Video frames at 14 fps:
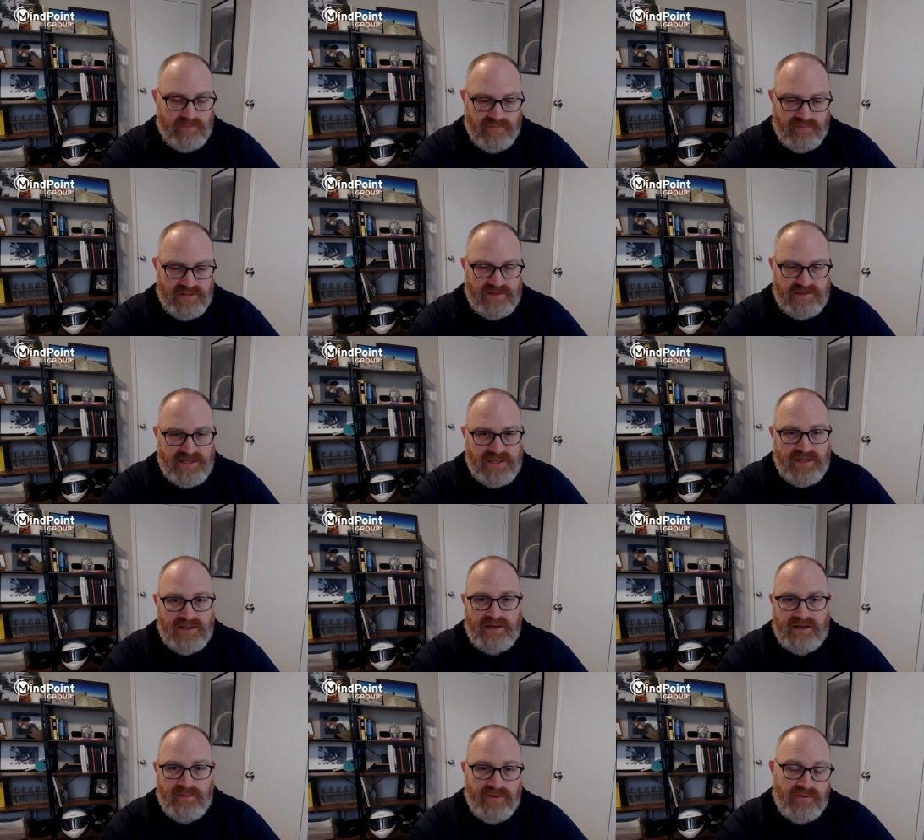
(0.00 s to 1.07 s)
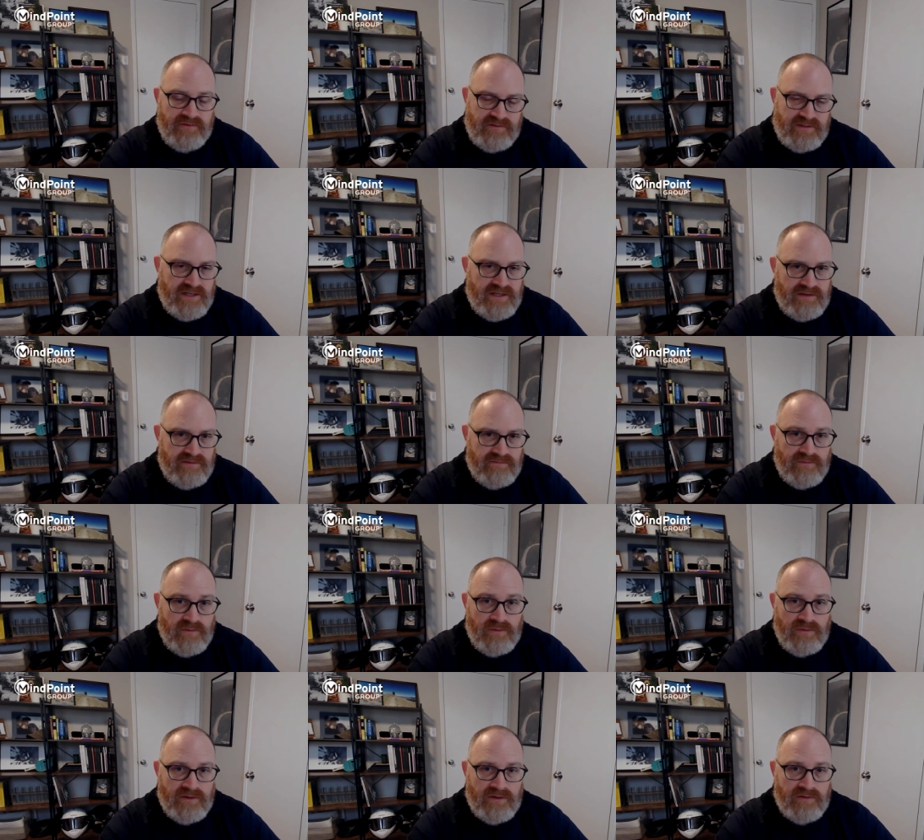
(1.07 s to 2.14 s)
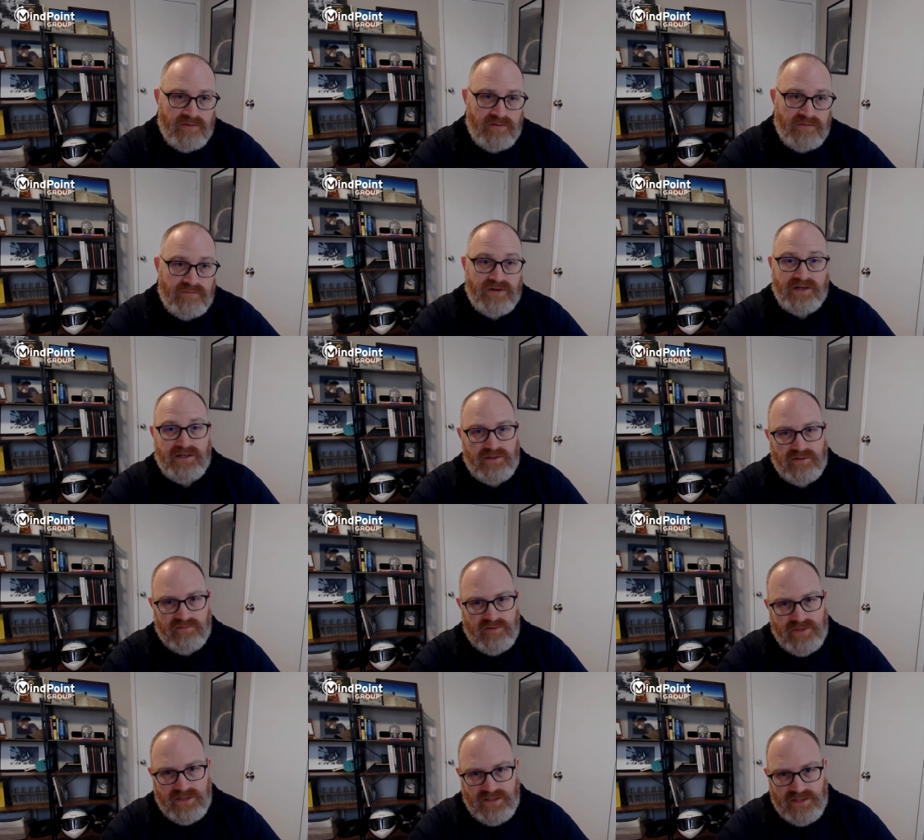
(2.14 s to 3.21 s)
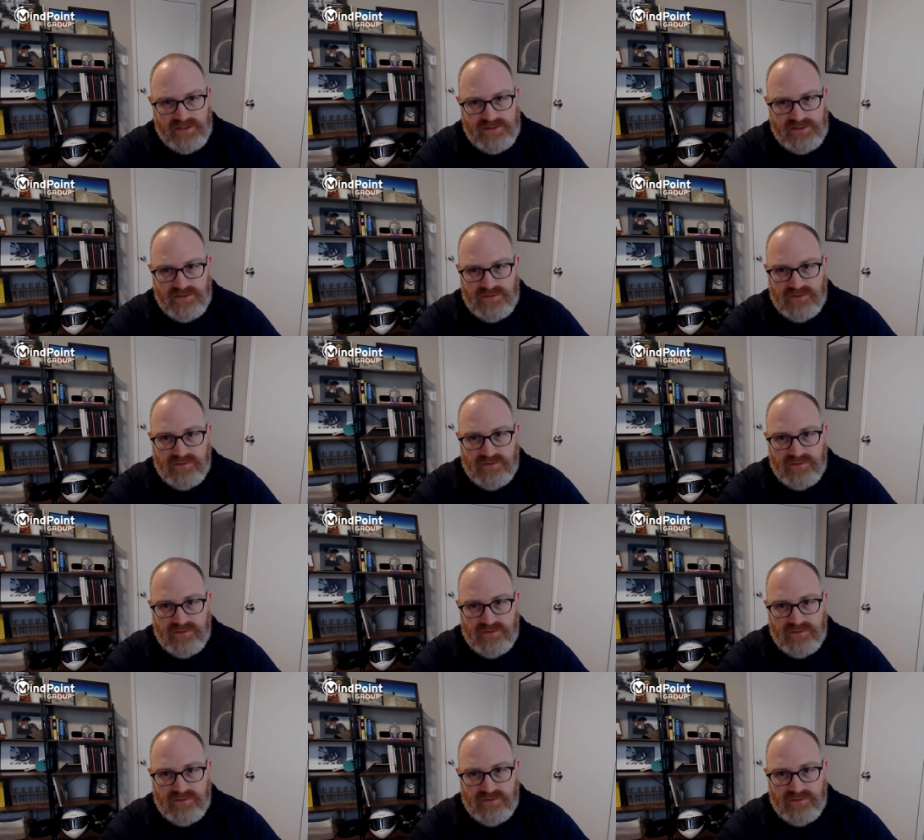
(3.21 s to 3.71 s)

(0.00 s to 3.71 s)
a pre-scan and a post-scan for running the remediation,